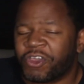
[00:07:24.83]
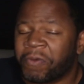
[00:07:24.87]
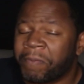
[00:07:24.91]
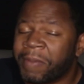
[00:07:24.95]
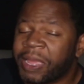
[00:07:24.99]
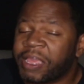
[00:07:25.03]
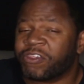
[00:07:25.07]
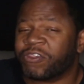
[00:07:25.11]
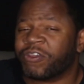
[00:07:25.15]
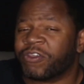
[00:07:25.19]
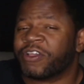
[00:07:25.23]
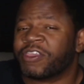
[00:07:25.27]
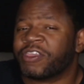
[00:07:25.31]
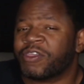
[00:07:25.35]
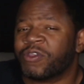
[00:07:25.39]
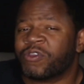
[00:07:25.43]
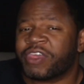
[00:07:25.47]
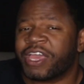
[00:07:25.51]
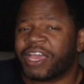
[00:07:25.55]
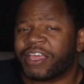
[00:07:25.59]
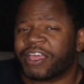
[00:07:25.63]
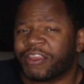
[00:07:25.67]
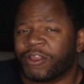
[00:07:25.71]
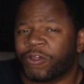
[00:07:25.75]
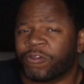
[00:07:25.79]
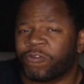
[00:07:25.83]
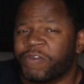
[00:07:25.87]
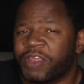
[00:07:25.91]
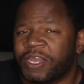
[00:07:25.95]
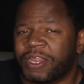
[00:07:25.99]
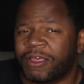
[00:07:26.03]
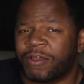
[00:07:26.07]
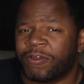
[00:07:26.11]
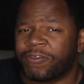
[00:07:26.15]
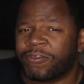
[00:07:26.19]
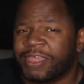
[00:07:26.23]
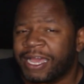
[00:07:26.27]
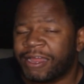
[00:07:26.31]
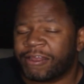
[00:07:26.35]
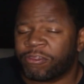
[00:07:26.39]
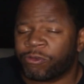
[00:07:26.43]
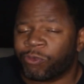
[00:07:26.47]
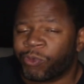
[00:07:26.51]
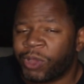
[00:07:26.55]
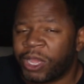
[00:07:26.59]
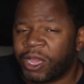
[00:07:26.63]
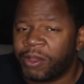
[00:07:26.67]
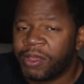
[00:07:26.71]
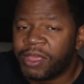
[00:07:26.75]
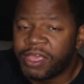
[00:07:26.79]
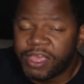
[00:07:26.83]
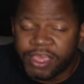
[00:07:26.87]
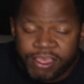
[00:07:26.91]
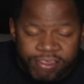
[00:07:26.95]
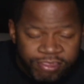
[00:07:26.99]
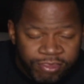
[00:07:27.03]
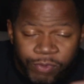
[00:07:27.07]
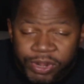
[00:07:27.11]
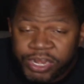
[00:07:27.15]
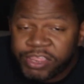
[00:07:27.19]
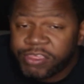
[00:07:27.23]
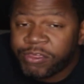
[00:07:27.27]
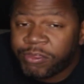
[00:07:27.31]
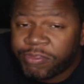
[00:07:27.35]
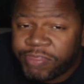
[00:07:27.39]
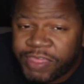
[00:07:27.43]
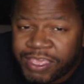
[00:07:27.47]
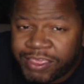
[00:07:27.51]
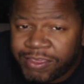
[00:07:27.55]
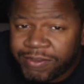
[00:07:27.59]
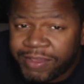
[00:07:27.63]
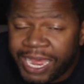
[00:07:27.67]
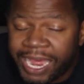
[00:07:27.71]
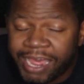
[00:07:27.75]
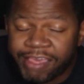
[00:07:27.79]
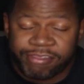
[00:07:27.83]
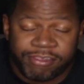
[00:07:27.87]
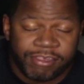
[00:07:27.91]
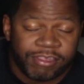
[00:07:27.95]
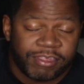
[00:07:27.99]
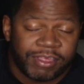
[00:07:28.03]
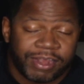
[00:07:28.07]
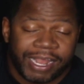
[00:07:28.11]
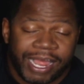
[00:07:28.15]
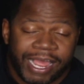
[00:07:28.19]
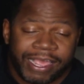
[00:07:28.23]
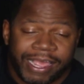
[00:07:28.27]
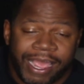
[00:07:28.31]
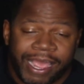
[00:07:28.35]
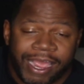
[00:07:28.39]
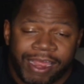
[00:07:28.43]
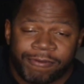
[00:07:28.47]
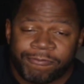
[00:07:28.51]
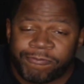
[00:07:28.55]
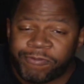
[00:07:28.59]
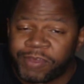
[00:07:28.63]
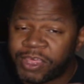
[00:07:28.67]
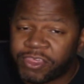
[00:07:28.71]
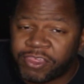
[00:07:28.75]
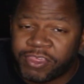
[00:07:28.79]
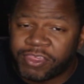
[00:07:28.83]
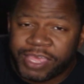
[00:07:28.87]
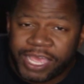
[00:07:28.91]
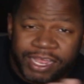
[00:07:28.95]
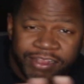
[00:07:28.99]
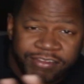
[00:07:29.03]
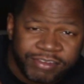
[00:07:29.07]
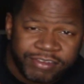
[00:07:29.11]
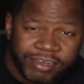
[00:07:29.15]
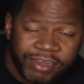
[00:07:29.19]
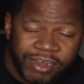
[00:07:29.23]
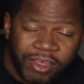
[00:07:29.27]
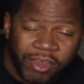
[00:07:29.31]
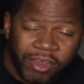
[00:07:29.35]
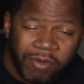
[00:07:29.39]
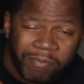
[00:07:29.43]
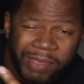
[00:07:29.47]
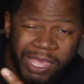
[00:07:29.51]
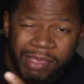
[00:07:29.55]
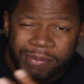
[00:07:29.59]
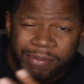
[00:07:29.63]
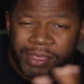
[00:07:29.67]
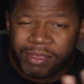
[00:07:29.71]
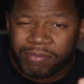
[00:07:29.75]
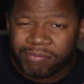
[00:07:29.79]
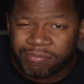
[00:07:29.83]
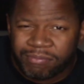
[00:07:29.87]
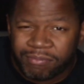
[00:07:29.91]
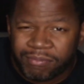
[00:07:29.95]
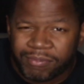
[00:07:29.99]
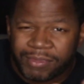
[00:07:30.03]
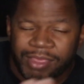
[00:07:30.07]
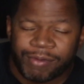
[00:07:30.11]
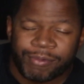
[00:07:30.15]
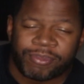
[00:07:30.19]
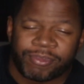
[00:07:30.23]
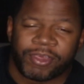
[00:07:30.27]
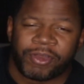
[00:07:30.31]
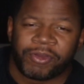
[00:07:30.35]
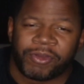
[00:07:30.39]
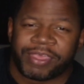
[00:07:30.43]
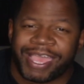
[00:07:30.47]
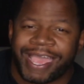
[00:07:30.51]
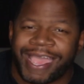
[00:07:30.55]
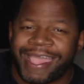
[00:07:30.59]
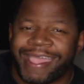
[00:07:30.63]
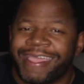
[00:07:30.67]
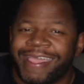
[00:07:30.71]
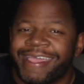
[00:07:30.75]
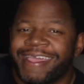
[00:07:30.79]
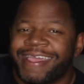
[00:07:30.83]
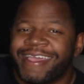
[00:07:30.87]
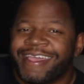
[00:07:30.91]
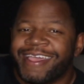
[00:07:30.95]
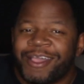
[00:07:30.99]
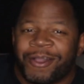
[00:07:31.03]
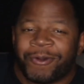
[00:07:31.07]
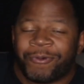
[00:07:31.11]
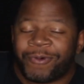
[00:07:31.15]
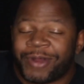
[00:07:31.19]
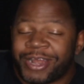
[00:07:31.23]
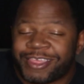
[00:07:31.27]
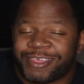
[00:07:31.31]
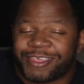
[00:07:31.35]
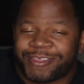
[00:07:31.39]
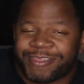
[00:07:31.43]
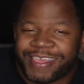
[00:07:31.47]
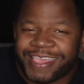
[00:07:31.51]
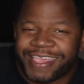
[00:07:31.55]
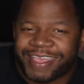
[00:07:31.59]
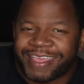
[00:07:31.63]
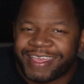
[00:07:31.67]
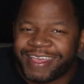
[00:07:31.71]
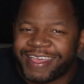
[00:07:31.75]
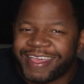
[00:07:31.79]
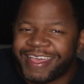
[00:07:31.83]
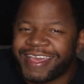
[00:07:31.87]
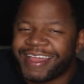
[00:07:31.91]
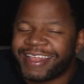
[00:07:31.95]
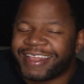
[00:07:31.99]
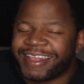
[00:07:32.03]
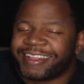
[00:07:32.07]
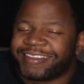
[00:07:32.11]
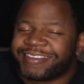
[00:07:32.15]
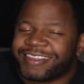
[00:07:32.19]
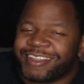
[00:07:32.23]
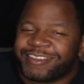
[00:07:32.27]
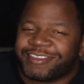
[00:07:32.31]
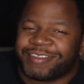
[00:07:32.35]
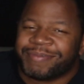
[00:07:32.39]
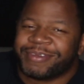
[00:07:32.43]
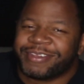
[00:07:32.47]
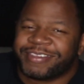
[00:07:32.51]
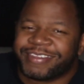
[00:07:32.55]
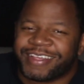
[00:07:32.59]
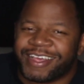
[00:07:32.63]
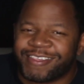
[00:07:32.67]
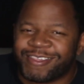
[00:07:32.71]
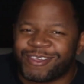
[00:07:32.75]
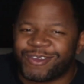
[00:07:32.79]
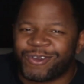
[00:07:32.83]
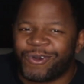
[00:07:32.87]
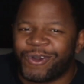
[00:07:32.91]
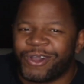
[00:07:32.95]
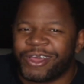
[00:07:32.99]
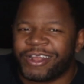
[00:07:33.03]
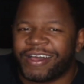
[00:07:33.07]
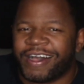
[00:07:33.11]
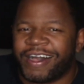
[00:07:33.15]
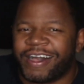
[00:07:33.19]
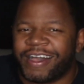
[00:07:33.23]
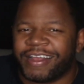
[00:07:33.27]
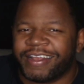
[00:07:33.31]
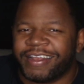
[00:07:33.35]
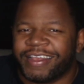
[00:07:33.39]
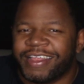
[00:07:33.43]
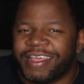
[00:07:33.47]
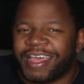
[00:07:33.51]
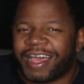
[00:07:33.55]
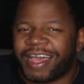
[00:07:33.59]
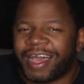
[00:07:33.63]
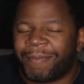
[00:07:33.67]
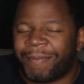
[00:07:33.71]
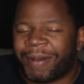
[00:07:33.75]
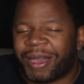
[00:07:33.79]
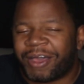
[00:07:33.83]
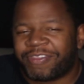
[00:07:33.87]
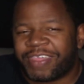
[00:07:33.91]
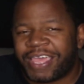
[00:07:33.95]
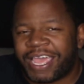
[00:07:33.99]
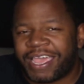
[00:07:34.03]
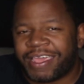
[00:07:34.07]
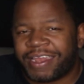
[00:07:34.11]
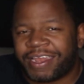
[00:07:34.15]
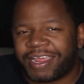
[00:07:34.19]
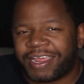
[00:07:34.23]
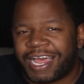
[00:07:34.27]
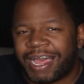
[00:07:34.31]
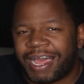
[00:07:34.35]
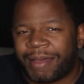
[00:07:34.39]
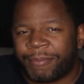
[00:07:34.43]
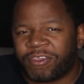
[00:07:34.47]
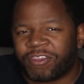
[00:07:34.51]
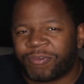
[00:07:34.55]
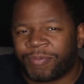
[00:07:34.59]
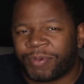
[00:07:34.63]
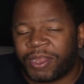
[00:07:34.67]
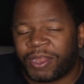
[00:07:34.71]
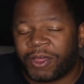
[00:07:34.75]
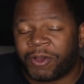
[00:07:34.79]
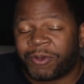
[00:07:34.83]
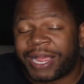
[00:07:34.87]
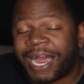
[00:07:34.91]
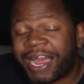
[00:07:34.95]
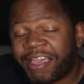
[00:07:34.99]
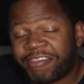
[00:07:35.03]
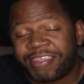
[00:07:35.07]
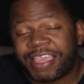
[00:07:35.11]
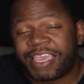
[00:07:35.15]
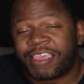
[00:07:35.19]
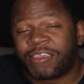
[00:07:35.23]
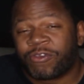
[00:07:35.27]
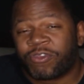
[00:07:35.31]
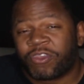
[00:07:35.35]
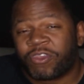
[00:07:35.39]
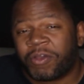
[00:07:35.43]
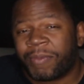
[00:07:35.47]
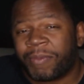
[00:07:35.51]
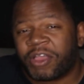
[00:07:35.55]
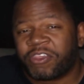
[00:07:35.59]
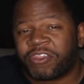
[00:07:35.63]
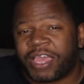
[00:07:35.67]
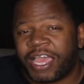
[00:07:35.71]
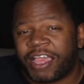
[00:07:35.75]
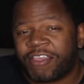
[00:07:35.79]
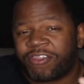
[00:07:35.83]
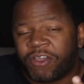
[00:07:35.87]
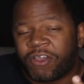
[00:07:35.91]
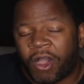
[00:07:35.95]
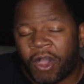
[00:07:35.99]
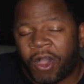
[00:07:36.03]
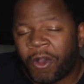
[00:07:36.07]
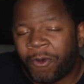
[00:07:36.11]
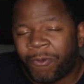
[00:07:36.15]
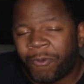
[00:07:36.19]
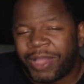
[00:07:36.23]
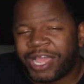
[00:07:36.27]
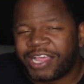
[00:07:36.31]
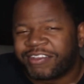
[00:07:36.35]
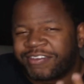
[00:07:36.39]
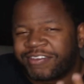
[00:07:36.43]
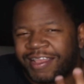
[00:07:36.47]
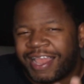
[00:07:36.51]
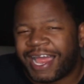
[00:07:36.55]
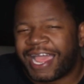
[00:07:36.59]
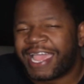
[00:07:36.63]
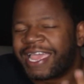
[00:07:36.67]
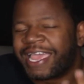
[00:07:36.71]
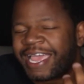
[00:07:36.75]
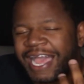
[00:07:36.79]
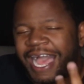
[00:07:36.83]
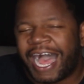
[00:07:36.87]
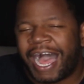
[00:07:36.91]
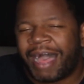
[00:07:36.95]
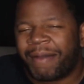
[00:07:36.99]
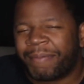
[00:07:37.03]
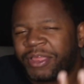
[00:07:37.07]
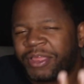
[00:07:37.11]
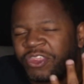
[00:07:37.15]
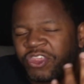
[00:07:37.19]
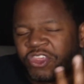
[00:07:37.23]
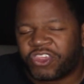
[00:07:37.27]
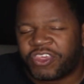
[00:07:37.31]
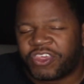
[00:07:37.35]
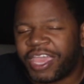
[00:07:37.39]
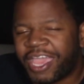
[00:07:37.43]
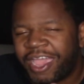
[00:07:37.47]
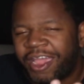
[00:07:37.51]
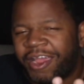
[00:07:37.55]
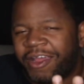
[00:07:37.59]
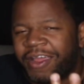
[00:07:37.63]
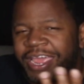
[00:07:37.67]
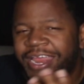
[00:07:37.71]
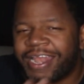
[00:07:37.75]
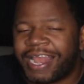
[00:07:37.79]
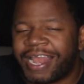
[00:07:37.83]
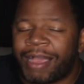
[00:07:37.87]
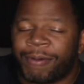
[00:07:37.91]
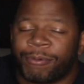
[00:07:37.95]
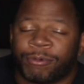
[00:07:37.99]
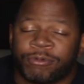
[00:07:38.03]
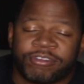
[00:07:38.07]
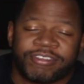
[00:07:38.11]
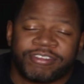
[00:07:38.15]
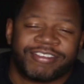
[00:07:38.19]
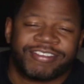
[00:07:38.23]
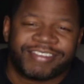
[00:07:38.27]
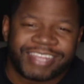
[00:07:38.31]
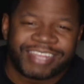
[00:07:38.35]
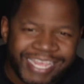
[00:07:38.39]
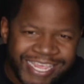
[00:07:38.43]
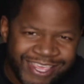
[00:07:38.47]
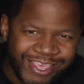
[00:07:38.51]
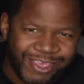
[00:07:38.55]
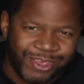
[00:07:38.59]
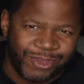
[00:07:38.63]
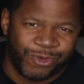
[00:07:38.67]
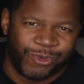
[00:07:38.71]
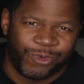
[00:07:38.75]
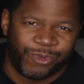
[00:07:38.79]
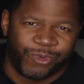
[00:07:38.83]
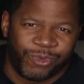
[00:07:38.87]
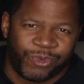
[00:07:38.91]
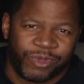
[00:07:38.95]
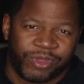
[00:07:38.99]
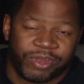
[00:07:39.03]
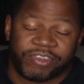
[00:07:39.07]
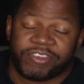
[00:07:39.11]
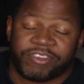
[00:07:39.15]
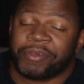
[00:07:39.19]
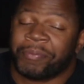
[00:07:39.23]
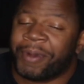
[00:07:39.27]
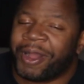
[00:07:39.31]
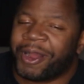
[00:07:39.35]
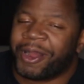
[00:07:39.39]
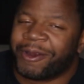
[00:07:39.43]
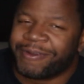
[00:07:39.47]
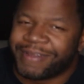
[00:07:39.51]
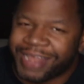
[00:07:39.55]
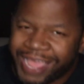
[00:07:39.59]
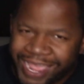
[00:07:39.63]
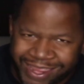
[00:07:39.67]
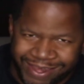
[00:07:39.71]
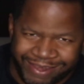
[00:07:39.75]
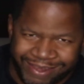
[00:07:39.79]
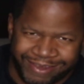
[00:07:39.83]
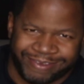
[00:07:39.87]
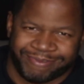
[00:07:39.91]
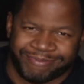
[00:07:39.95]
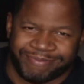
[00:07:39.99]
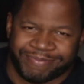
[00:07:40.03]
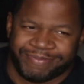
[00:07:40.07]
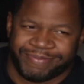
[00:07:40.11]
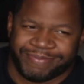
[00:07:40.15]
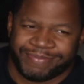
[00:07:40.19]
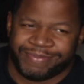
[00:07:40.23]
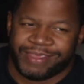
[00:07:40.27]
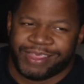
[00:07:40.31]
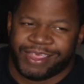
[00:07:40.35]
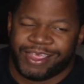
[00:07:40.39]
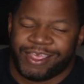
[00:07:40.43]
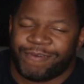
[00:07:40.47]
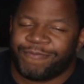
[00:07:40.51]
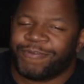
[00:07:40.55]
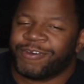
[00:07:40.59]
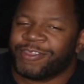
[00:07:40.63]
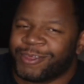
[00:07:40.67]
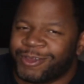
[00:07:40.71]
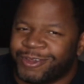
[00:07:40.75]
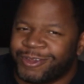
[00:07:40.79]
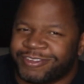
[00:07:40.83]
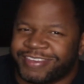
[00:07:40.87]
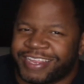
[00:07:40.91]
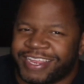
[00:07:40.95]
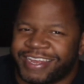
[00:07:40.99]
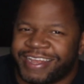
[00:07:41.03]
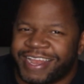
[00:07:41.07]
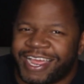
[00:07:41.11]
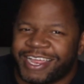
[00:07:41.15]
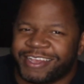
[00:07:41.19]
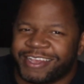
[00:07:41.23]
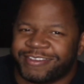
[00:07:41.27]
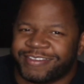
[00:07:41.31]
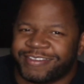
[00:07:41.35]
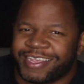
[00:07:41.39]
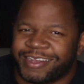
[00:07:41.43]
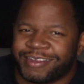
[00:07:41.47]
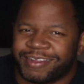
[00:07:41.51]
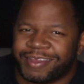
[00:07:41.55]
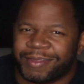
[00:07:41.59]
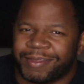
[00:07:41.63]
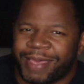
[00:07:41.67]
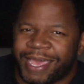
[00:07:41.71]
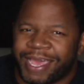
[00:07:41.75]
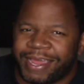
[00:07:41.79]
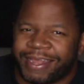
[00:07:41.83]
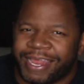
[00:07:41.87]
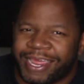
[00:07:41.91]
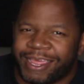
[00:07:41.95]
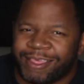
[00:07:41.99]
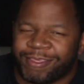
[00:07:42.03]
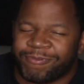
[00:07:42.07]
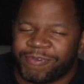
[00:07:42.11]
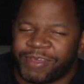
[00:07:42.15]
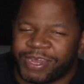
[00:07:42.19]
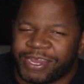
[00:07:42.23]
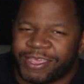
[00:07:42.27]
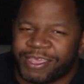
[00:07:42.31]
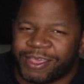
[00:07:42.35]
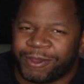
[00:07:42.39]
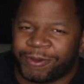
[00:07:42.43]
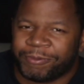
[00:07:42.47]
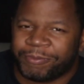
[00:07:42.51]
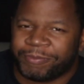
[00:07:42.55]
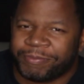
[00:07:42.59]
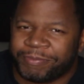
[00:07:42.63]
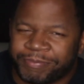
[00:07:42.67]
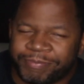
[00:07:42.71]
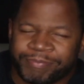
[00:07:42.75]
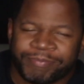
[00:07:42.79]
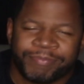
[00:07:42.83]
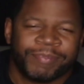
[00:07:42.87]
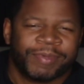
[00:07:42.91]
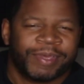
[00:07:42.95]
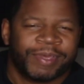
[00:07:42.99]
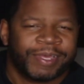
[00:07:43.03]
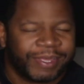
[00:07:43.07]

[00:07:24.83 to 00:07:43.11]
Make sure you check those videos out as well. So what did you think, you guys? Did you like Iron Fist? Yes, no, maybe mm, it was okay. What did you think? Let's get some discussion going on about that in the comments below. Guys, thank you so much. As always, like, comment, share, and I will see you tomorrow night for Thursday night's Into the Badlands video.